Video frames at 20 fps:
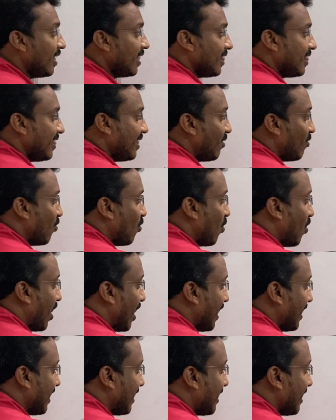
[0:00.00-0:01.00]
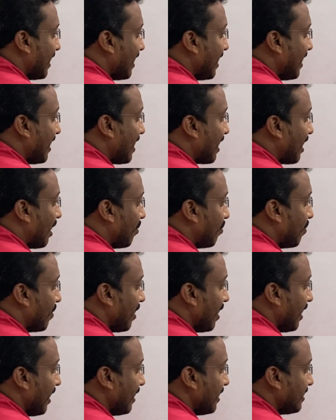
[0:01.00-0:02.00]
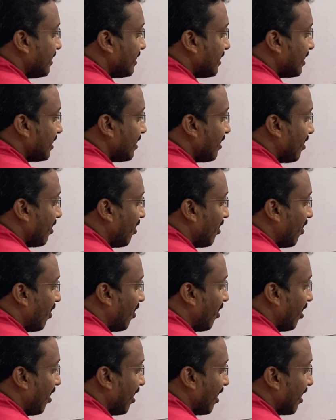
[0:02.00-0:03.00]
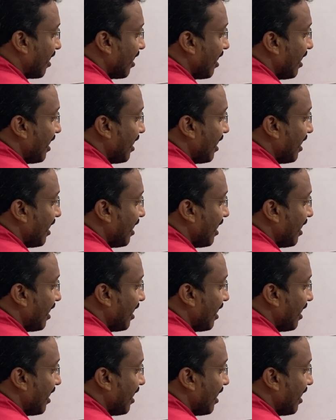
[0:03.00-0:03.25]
the water droplets are